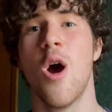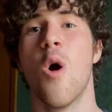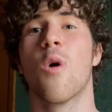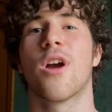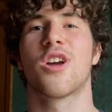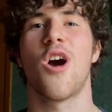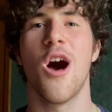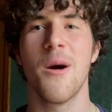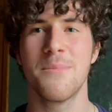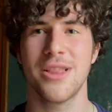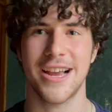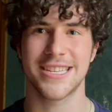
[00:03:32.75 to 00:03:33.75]
or a
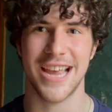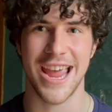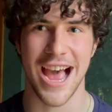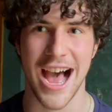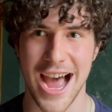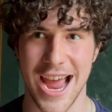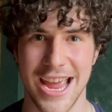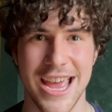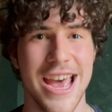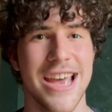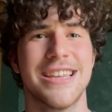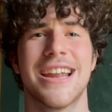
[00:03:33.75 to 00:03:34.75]
complex AI
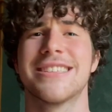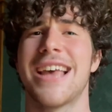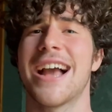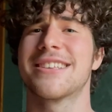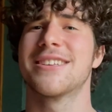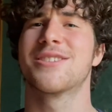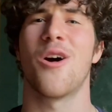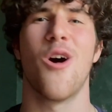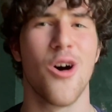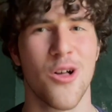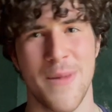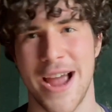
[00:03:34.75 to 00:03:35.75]
that has access to
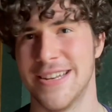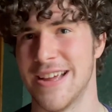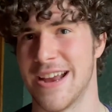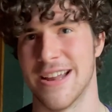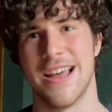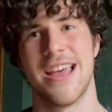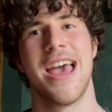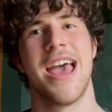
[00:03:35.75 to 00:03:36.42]
all my data,